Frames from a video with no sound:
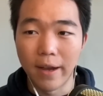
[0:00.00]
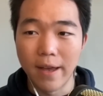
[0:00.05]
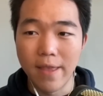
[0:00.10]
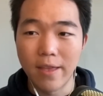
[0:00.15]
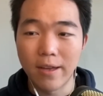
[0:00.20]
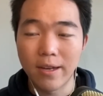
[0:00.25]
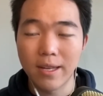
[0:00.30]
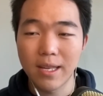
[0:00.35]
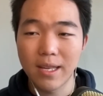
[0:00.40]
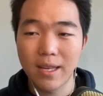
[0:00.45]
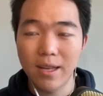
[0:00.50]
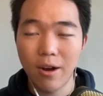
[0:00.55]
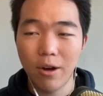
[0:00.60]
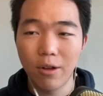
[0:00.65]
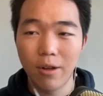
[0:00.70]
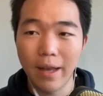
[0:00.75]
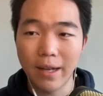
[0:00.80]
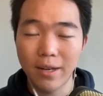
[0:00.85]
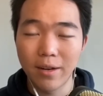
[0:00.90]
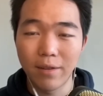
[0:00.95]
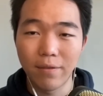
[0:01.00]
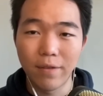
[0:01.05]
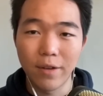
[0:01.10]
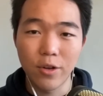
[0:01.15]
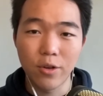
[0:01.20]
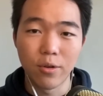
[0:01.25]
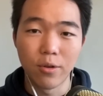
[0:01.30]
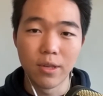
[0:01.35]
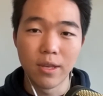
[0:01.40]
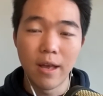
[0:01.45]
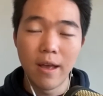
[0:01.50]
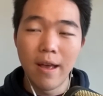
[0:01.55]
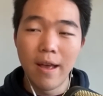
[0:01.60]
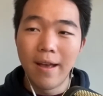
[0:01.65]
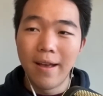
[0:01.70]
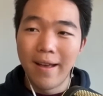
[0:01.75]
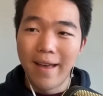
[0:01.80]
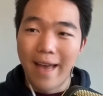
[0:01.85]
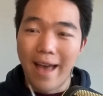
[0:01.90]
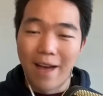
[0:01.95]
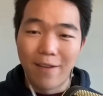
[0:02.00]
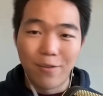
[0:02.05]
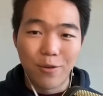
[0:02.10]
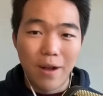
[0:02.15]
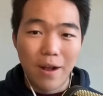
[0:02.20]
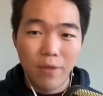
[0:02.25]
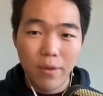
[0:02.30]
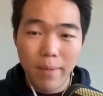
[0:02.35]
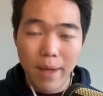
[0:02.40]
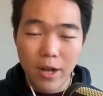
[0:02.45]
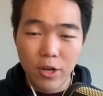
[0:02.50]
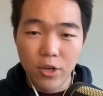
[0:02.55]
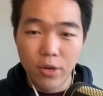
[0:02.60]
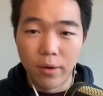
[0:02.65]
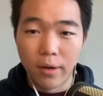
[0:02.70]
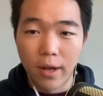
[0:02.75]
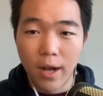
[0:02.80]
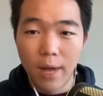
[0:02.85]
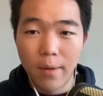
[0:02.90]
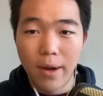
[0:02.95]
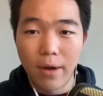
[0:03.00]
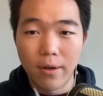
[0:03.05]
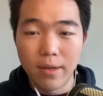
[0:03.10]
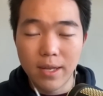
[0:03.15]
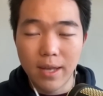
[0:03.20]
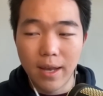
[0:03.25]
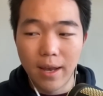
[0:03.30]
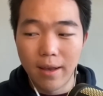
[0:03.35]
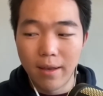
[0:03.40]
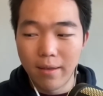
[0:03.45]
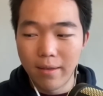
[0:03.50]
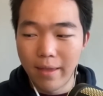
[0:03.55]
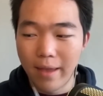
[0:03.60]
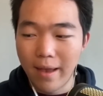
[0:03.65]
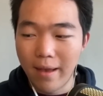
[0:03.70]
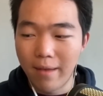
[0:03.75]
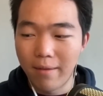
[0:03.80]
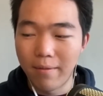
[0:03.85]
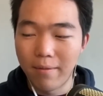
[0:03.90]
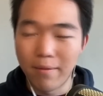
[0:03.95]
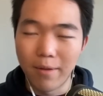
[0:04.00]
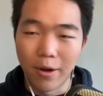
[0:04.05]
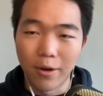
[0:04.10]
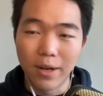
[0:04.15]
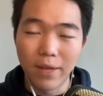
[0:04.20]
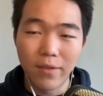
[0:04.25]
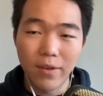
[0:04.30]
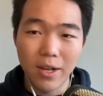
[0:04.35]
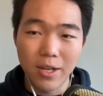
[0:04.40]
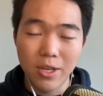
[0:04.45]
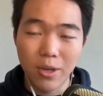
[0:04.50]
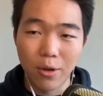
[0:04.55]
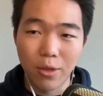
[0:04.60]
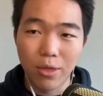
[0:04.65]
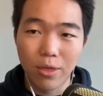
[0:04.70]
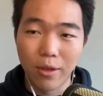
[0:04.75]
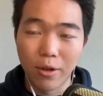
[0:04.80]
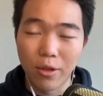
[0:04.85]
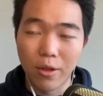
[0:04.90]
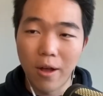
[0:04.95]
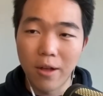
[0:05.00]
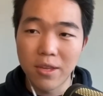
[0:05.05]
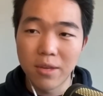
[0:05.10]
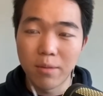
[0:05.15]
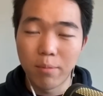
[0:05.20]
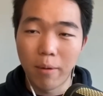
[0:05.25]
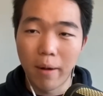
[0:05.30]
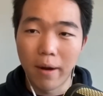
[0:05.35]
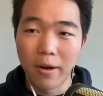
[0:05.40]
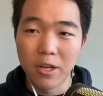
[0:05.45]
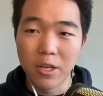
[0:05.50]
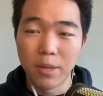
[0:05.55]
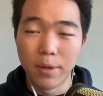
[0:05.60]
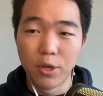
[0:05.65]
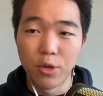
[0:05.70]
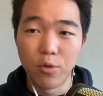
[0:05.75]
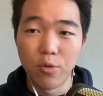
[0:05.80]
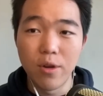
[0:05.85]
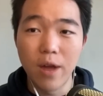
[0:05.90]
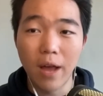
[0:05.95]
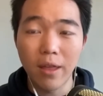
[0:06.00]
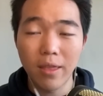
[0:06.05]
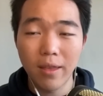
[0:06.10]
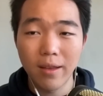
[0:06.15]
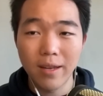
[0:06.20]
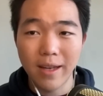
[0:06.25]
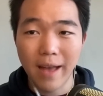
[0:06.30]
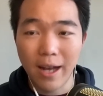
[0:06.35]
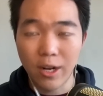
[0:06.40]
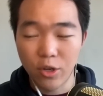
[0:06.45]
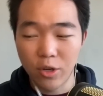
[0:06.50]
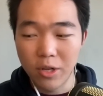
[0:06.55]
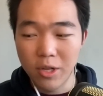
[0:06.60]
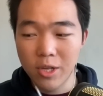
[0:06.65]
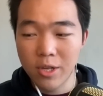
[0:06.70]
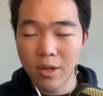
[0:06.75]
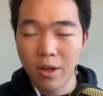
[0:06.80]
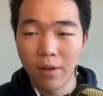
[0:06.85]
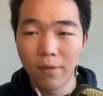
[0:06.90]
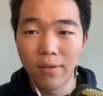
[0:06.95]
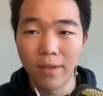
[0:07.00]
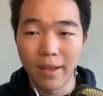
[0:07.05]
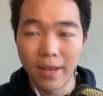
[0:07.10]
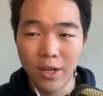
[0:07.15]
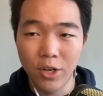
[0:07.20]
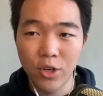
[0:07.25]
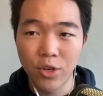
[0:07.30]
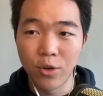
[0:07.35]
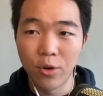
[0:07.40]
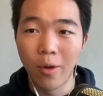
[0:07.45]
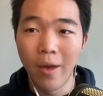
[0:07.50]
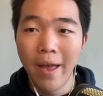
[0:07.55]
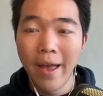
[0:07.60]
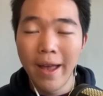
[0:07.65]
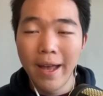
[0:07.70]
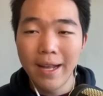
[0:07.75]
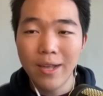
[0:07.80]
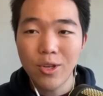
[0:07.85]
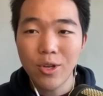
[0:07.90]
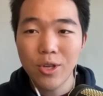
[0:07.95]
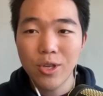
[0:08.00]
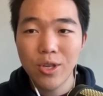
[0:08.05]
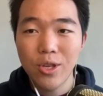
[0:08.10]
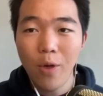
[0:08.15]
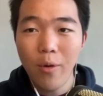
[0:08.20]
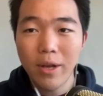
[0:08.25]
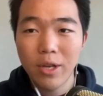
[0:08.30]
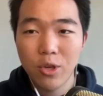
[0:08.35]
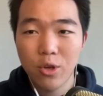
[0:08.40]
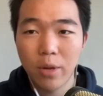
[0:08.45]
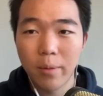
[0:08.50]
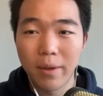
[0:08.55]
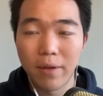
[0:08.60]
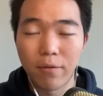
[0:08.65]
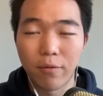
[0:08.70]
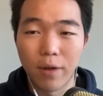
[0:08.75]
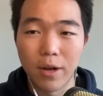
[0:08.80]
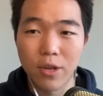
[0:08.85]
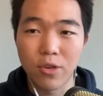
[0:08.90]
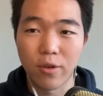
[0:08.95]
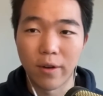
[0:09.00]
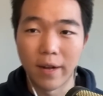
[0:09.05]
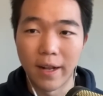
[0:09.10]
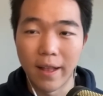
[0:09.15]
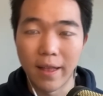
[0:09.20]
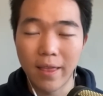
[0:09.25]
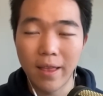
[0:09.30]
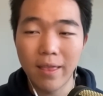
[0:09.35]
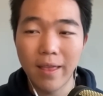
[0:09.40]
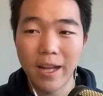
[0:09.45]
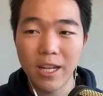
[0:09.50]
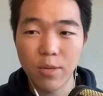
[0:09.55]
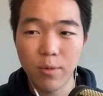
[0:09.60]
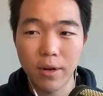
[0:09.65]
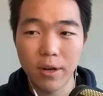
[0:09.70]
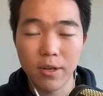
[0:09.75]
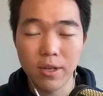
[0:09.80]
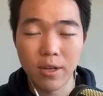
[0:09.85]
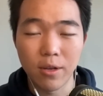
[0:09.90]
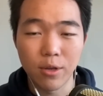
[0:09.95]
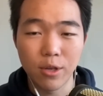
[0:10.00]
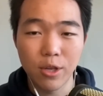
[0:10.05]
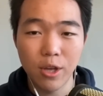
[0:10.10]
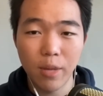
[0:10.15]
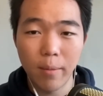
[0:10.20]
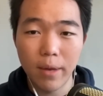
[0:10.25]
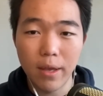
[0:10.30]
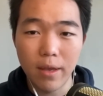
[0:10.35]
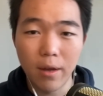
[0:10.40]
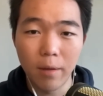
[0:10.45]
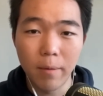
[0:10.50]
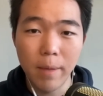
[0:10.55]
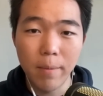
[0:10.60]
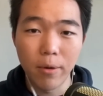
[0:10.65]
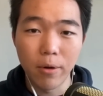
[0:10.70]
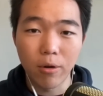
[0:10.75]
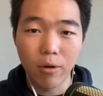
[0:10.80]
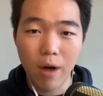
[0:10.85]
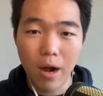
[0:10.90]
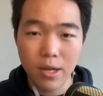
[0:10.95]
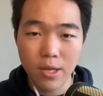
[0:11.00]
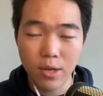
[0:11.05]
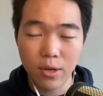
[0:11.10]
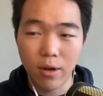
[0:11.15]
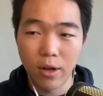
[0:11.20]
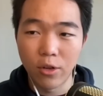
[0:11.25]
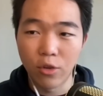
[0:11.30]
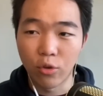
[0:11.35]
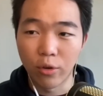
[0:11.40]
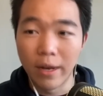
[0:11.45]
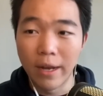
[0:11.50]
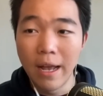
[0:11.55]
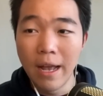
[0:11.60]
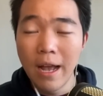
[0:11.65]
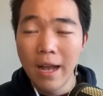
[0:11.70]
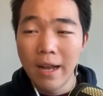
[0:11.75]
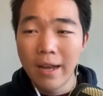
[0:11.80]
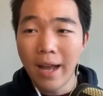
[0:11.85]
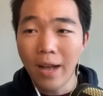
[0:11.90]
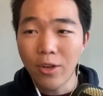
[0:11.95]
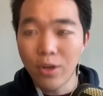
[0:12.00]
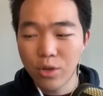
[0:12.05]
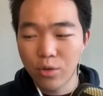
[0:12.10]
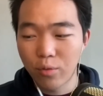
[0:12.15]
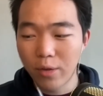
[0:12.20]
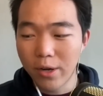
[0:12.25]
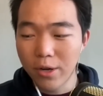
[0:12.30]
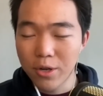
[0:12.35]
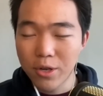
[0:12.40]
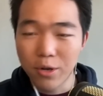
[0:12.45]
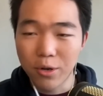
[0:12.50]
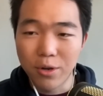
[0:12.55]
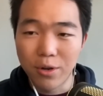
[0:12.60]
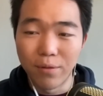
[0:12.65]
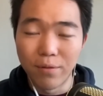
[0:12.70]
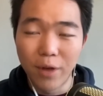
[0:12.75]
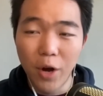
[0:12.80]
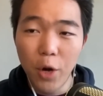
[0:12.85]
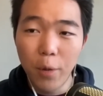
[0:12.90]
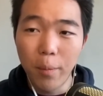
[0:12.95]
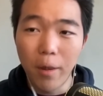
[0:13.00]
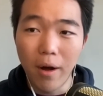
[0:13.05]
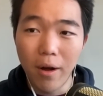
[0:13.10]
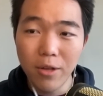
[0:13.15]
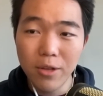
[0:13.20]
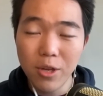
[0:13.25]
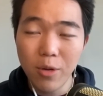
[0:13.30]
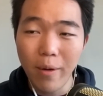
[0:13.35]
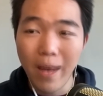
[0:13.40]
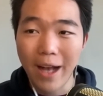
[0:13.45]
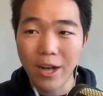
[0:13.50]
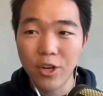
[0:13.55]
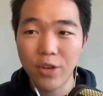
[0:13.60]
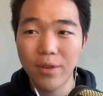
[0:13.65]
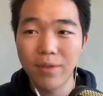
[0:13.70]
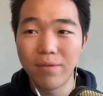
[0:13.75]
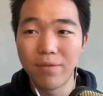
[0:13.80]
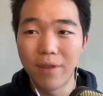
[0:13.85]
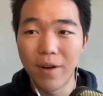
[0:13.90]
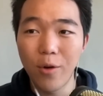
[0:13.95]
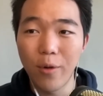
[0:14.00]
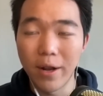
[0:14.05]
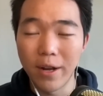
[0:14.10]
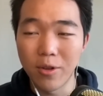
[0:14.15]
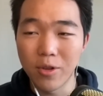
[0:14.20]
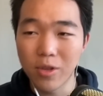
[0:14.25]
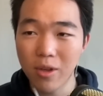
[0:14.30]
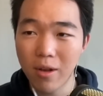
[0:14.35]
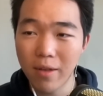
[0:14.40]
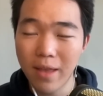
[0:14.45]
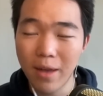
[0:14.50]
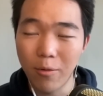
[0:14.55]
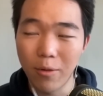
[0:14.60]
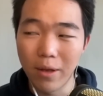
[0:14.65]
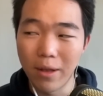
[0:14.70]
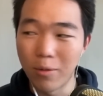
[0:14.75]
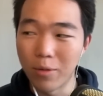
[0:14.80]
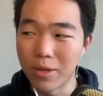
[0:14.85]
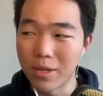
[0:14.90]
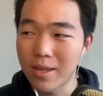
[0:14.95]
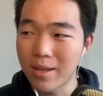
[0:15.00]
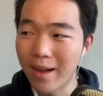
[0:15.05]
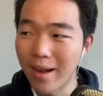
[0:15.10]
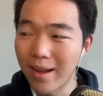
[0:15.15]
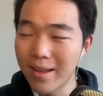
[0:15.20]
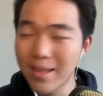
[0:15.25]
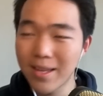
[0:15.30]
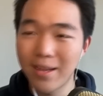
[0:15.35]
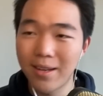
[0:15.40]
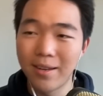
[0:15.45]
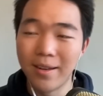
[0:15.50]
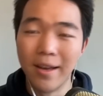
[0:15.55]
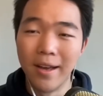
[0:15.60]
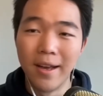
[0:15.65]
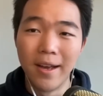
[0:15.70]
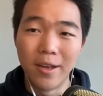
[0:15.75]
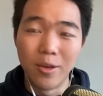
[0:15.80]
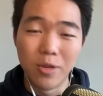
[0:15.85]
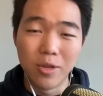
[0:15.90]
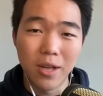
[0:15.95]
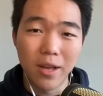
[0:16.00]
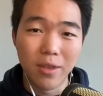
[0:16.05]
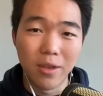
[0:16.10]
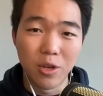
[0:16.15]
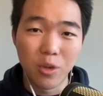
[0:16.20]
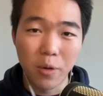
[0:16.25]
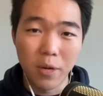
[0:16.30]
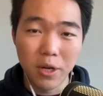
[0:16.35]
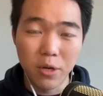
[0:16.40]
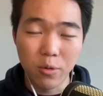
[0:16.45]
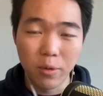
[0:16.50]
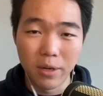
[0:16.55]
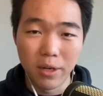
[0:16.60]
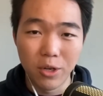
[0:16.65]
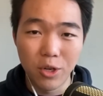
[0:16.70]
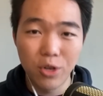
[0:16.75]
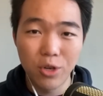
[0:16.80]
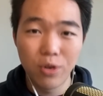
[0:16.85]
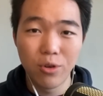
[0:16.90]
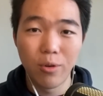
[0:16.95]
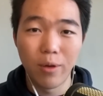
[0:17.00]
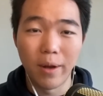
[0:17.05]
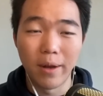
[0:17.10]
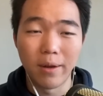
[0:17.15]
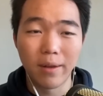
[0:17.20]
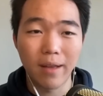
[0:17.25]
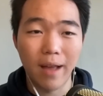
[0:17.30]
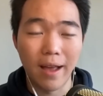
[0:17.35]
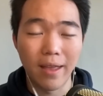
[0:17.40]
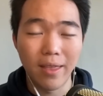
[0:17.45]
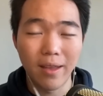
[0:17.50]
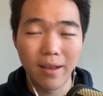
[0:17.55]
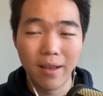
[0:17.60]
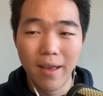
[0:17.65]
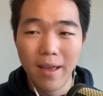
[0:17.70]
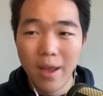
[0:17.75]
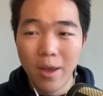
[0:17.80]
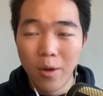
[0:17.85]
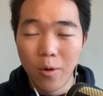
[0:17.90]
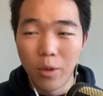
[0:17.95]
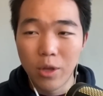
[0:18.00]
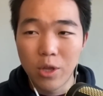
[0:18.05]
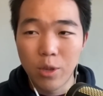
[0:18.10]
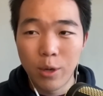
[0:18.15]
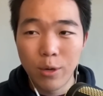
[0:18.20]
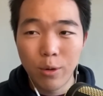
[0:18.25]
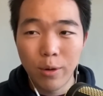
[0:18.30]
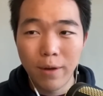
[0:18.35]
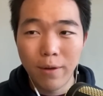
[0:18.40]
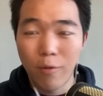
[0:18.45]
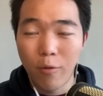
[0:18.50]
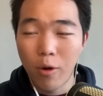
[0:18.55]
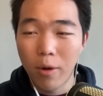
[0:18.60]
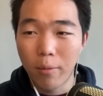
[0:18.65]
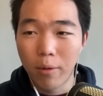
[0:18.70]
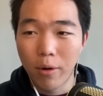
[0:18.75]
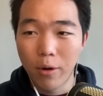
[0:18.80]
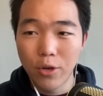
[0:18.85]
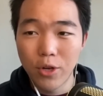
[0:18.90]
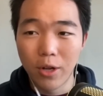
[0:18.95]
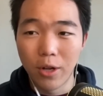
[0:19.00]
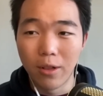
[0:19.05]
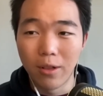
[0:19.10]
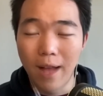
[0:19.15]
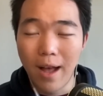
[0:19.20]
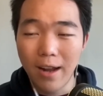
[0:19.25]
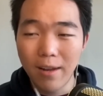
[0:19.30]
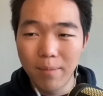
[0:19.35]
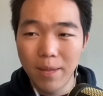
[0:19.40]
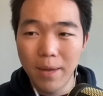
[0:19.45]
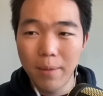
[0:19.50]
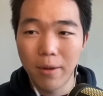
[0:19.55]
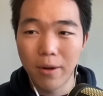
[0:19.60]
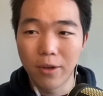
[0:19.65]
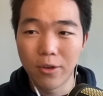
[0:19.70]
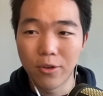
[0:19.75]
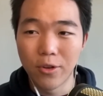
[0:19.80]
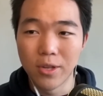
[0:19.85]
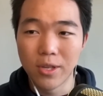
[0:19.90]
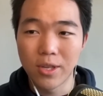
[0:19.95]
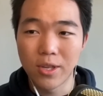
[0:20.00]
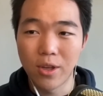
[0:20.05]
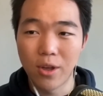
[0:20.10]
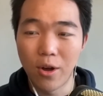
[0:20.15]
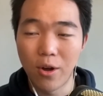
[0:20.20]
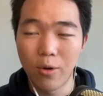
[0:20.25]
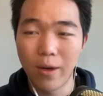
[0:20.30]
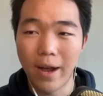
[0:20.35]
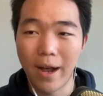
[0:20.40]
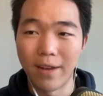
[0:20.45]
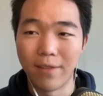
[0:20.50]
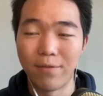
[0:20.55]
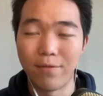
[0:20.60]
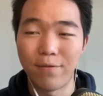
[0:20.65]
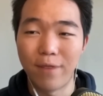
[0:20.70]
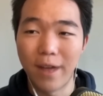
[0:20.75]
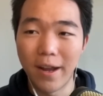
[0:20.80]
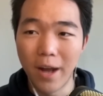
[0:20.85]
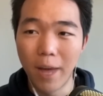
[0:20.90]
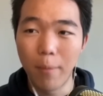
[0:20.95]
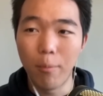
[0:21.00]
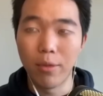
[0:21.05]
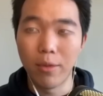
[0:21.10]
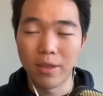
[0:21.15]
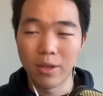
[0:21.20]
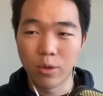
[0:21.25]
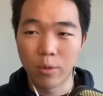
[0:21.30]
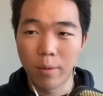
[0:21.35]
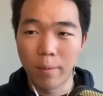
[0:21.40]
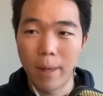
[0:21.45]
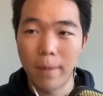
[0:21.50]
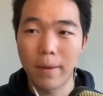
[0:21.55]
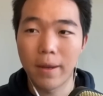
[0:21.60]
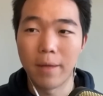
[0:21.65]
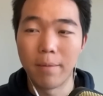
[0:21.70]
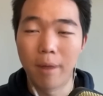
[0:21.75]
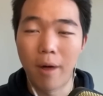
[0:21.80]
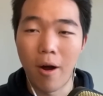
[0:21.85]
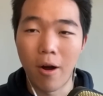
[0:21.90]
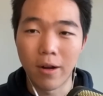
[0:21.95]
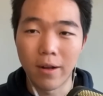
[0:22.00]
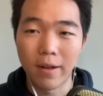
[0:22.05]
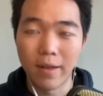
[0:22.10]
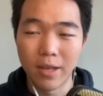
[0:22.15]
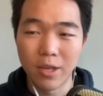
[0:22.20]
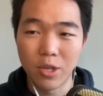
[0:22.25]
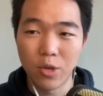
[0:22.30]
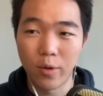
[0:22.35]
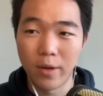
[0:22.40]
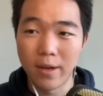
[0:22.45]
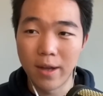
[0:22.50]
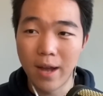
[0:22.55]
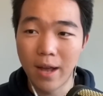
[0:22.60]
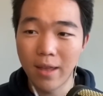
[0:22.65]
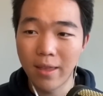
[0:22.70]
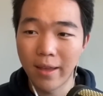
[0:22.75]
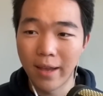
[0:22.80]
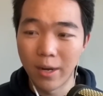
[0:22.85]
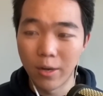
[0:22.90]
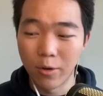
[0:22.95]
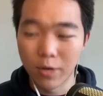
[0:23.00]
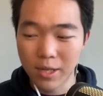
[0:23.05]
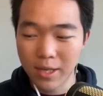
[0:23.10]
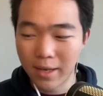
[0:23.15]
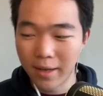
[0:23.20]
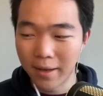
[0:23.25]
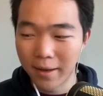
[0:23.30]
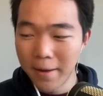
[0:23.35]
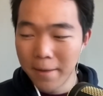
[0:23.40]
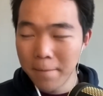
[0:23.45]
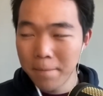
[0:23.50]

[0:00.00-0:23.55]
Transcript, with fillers: And then to see our elected officials after every mass shooting come out and say they are giving us our, their thoughts and prayers but do nothing to actually solve the issue it's just so extremely frustrating i think that's why you're seeing so many young people across the country not just register to vote but also actually vote and you saw that in wisconsin you saw that in 2022 and i think with 2024 approaching a lot of people are just so kind of fed up with this republican party that is doing nothing and you're seeing